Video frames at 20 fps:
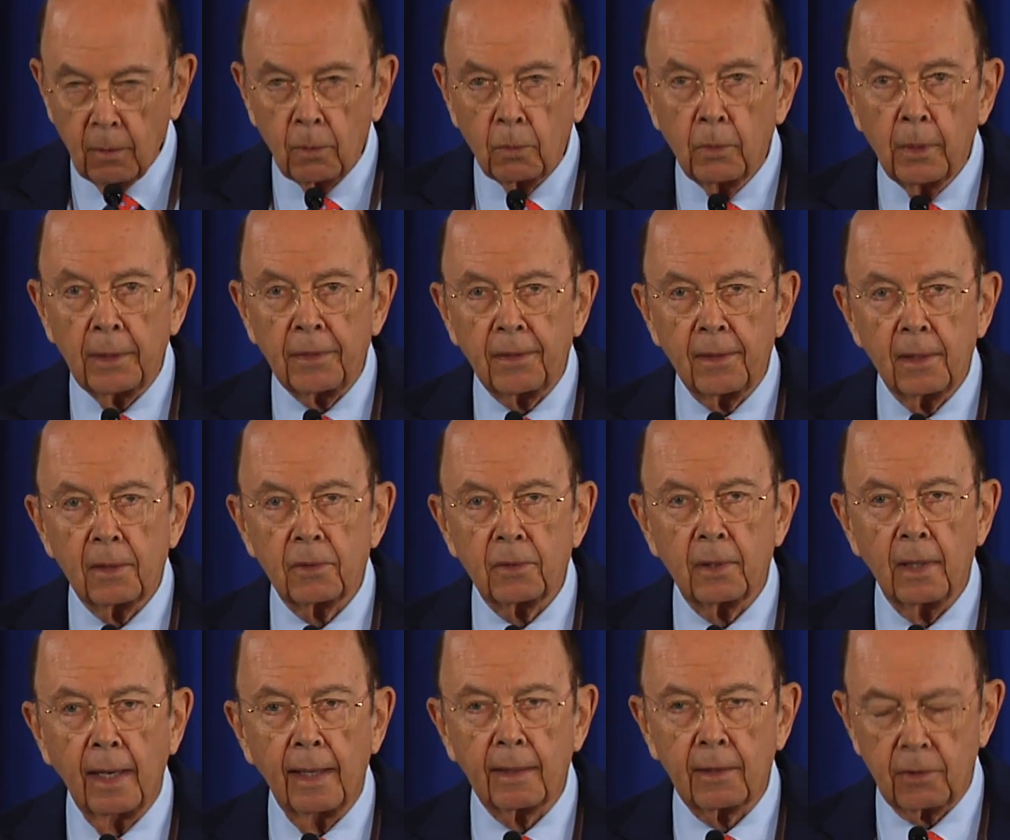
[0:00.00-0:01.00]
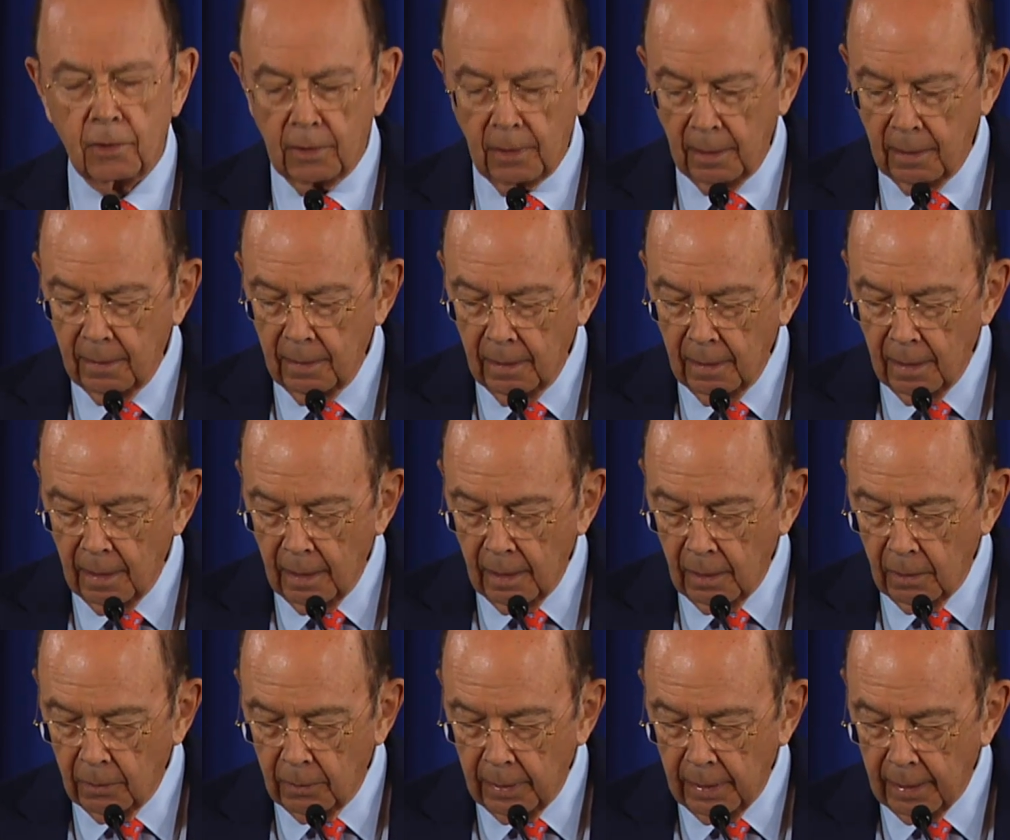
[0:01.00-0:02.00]
With this action,
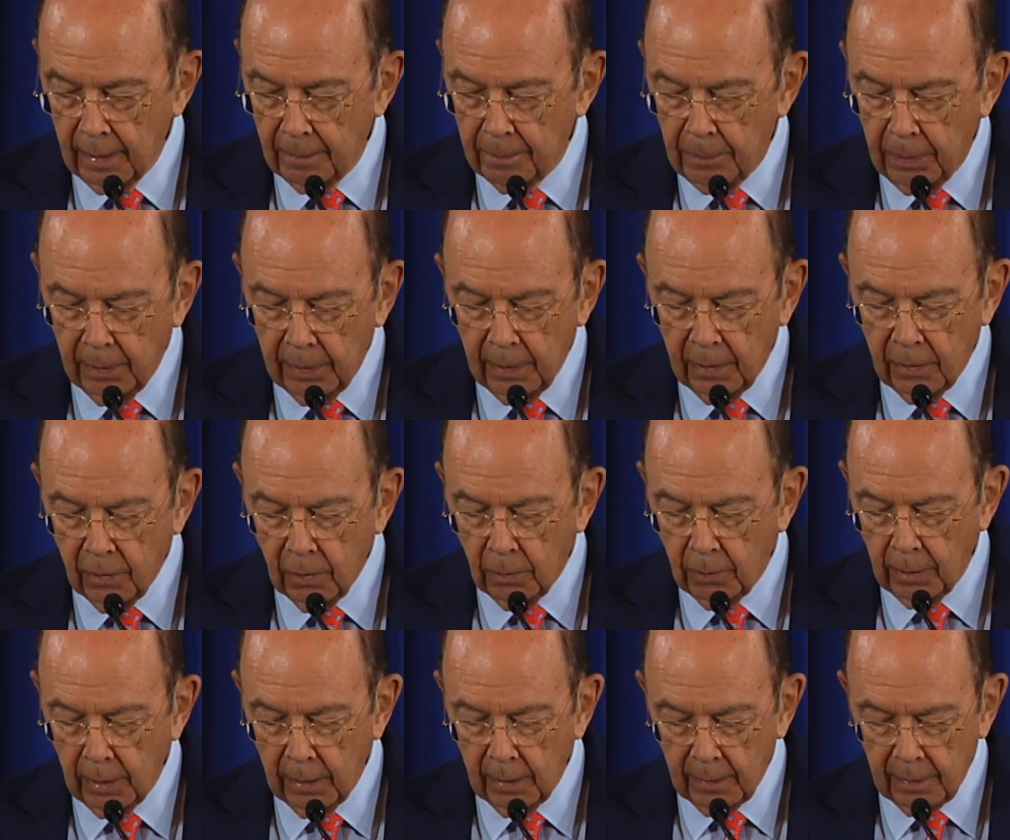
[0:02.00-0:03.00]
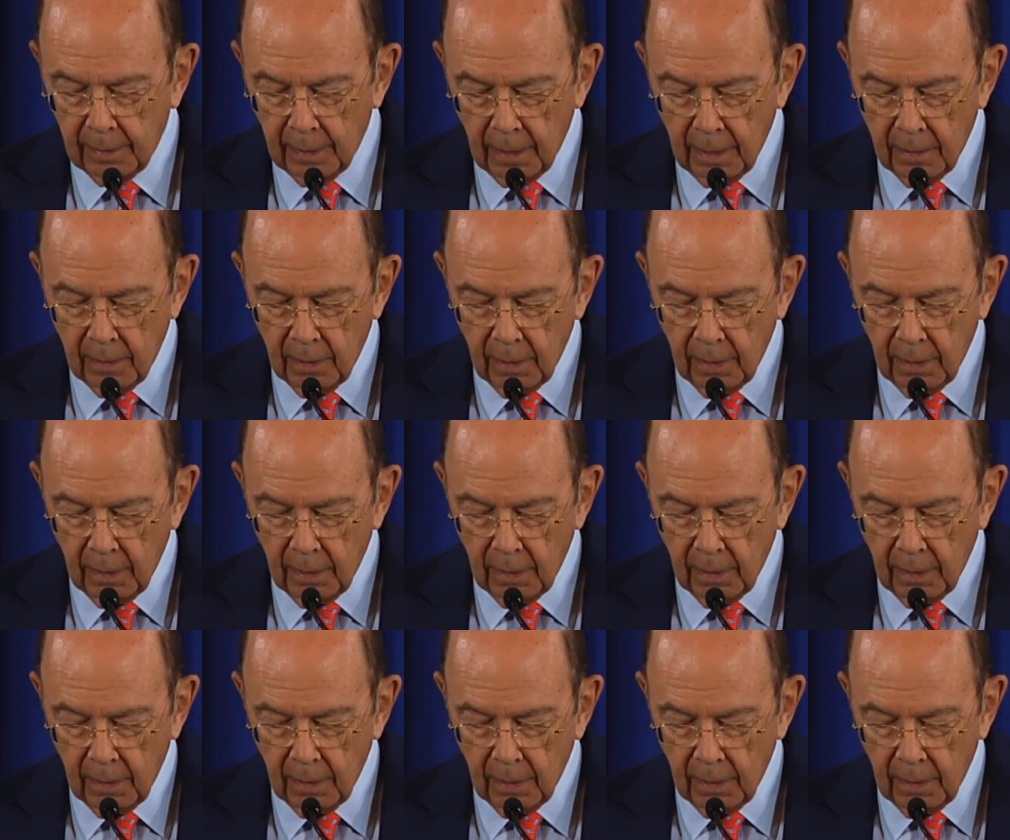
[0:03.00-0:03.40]
we are putting the world on